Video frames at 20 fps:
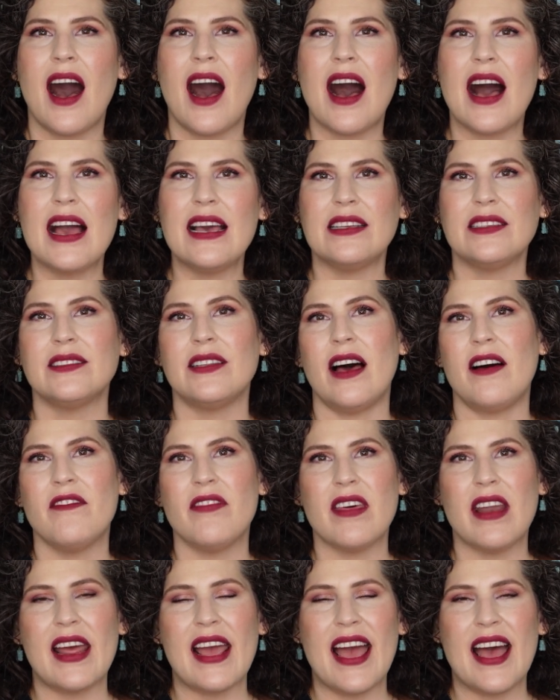I
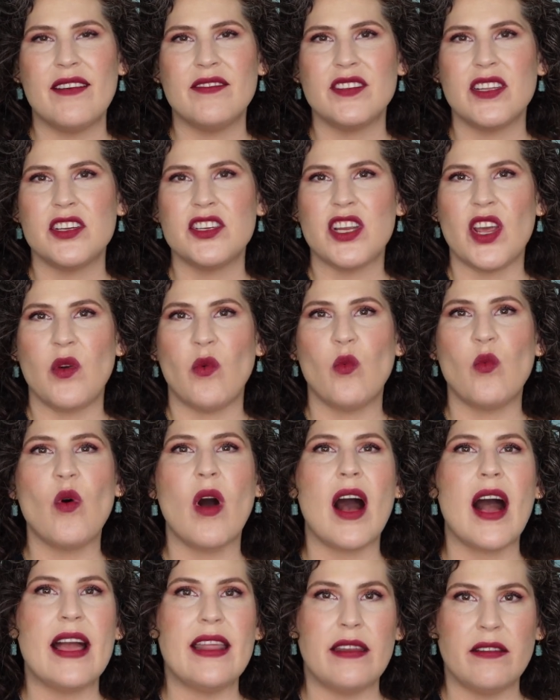love that I have such a
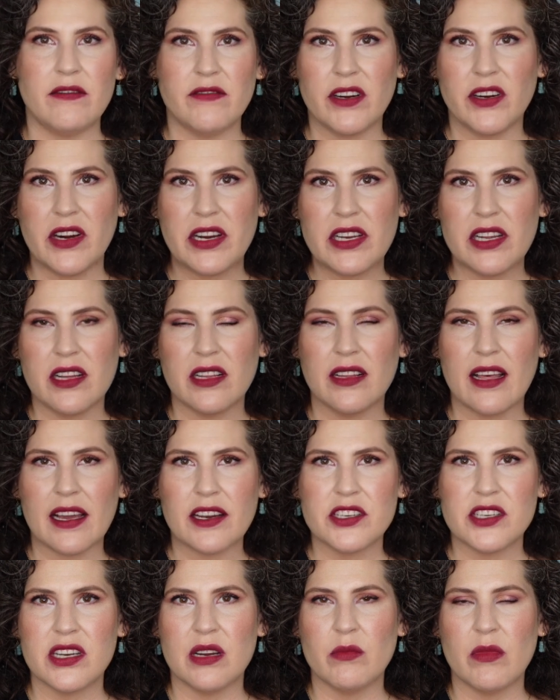wide and varied
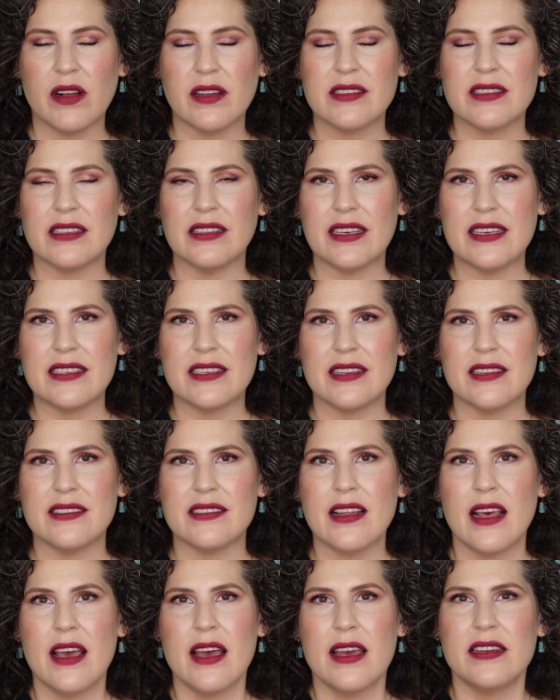collection amongst
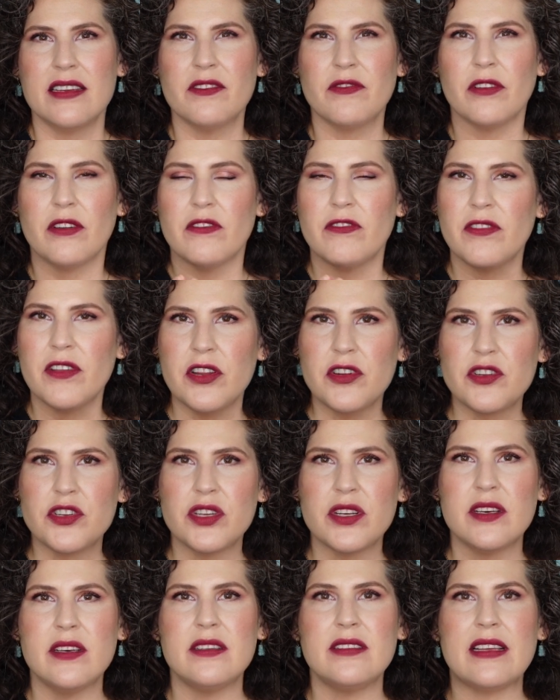Lisa's different
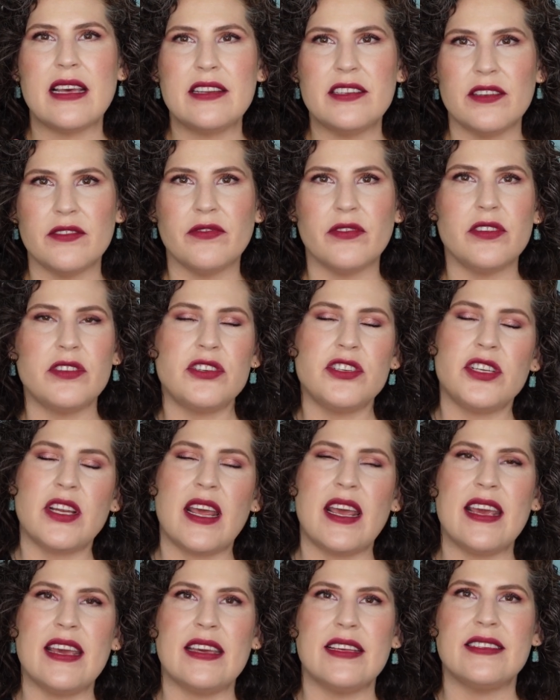finishes and different
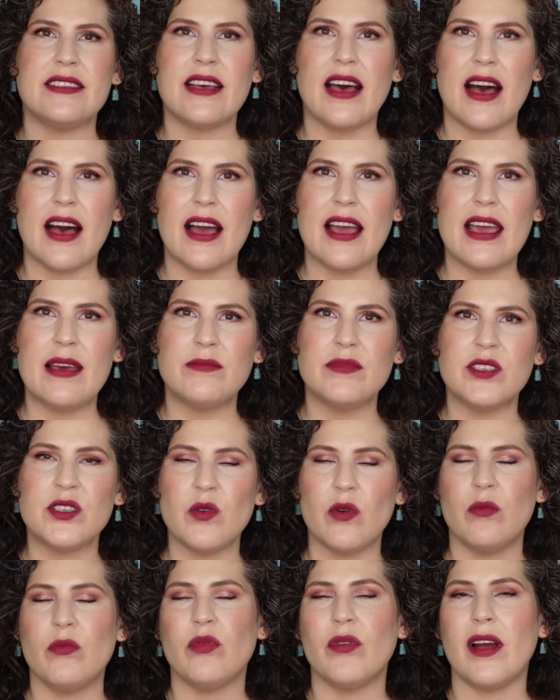shades. I am
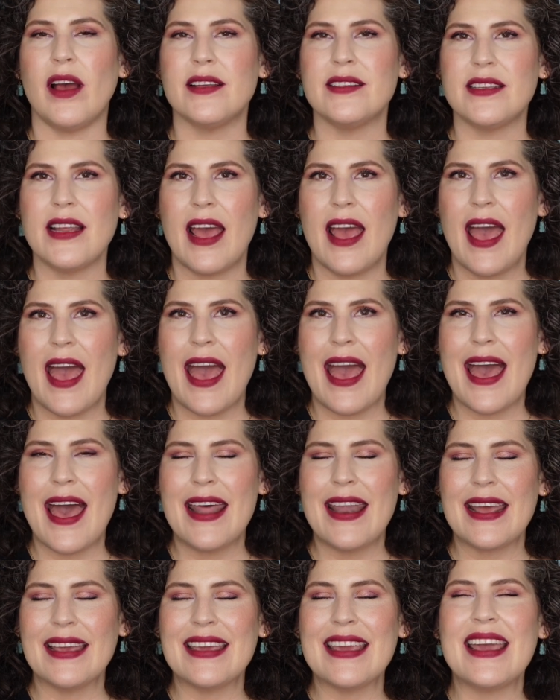so impressed
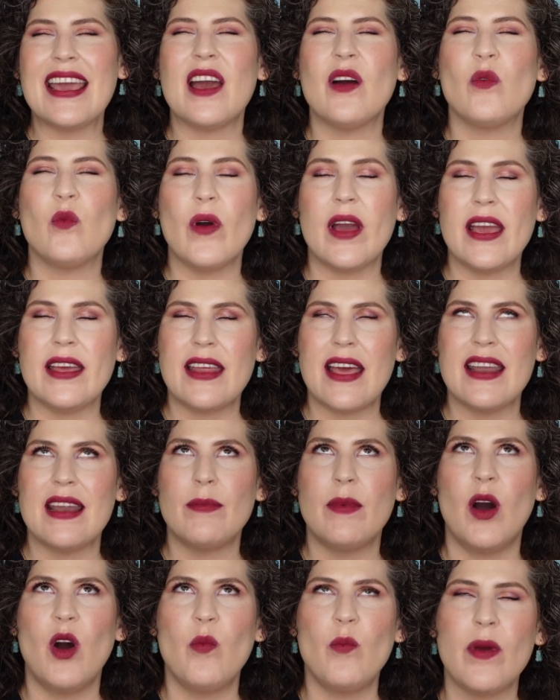and I can't wait and
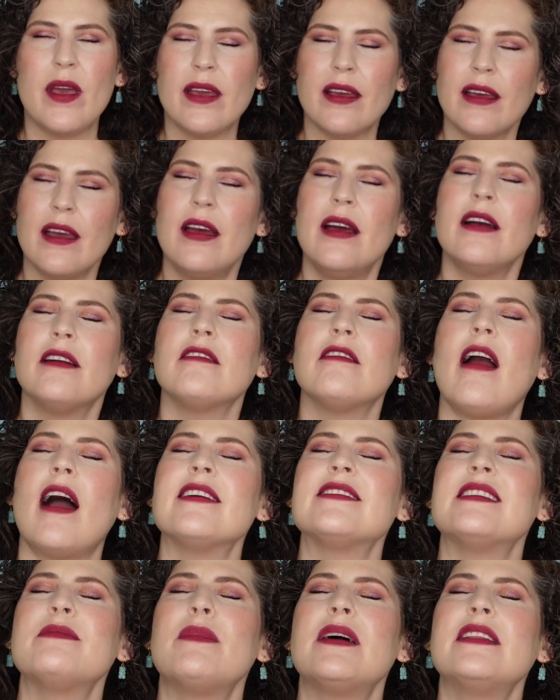I'm hoping
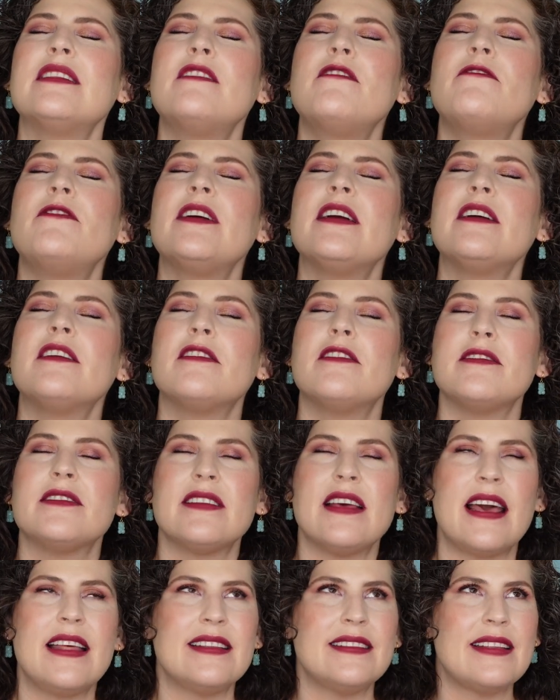crossing my little
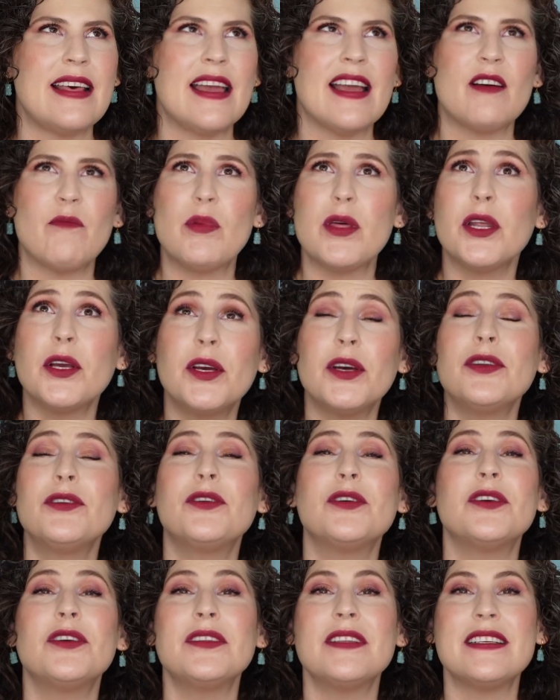fingers and saying I've been a good
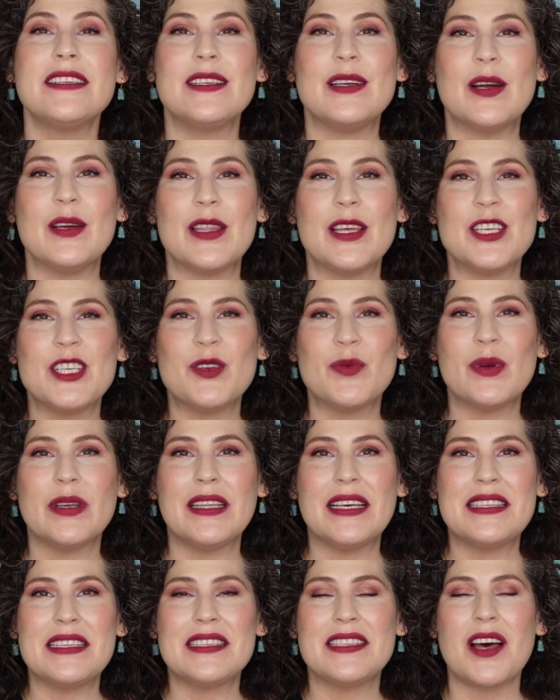girl this year that she
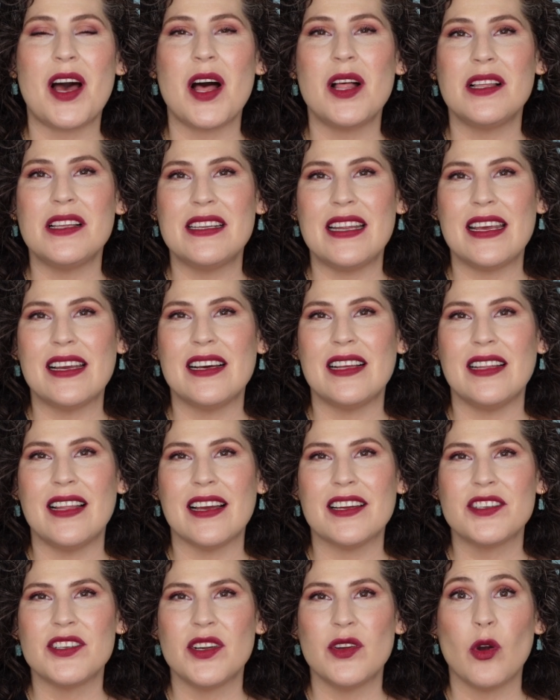releases a holiday
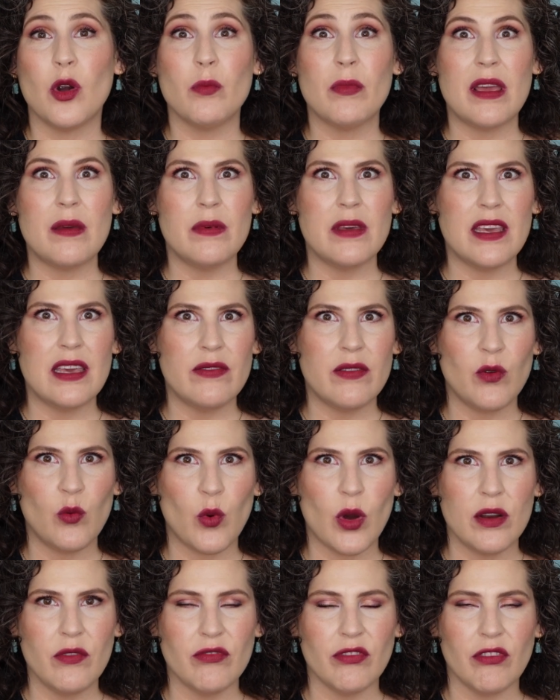collection or maybe even
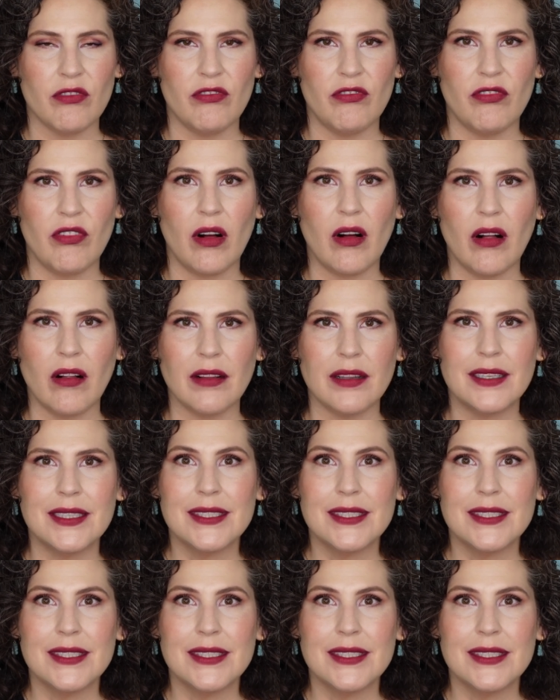one for fall.